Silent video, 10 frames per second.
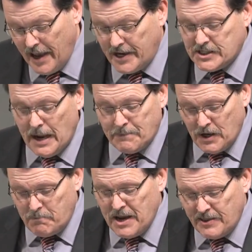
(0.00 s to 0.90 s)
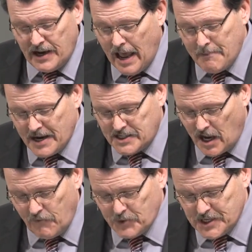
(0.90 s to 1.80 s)
except it be that I
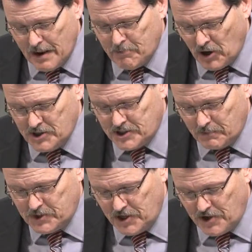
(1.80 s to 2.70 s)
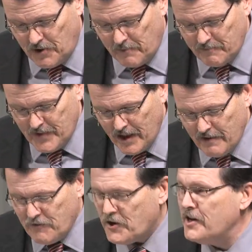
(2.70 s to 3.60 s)
myself was not burdensome to you?
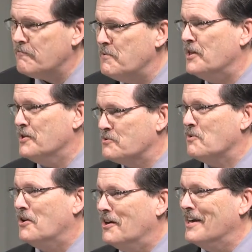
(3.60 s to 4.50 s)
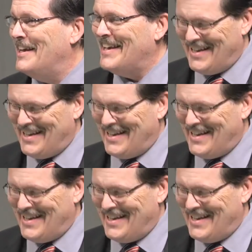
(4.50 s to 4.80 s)
forgive me this wrong.